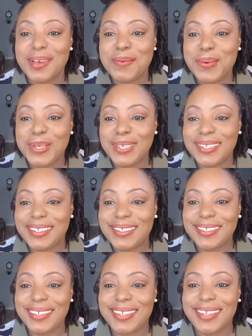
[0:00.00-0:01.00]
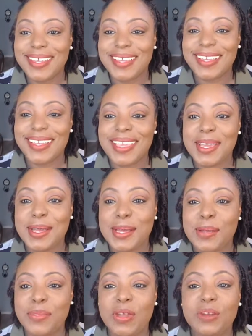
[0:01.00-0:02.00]
But
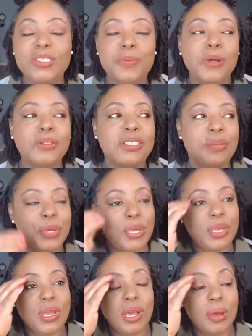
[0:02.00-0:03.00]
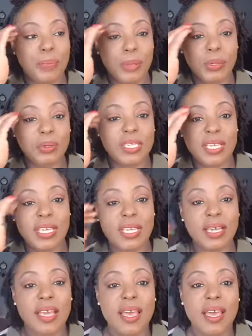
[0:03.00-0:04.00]
yeah, they're supposed to be
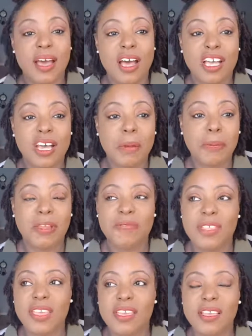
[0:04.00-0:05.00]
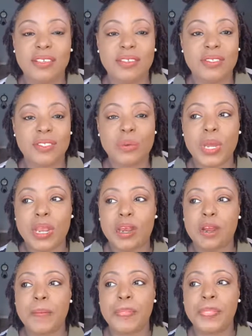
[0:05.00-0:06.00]
building a couple of things
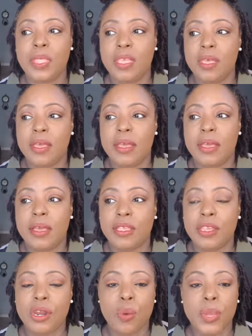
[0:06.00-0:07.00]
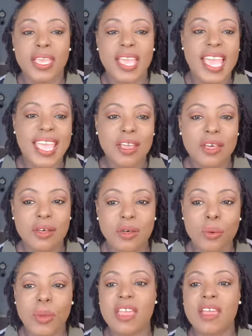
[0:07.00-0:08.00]
where, we can hang
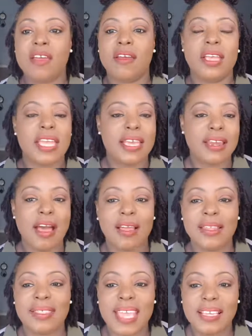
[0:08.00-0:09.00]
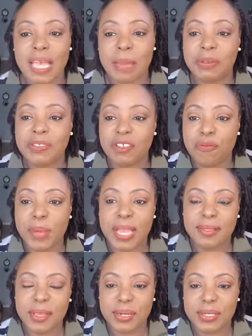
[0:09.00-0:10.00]
cookware and all of that type of stuff
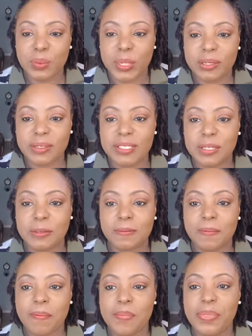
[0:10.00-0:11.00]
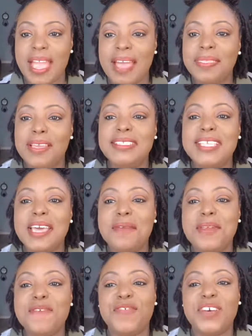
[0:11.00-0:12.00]
back there as well. So I think it's going
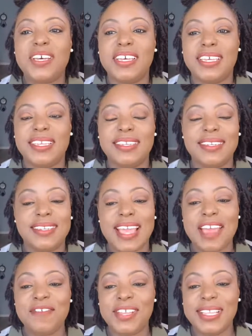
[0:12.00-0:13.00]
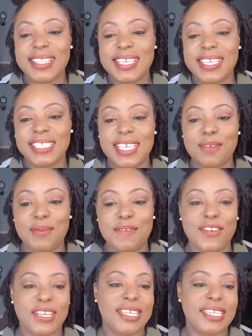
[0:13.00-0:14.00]
to be fun. I really think it's going to be
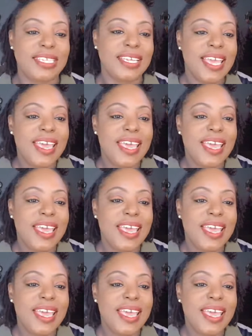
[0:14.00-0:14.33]
fun.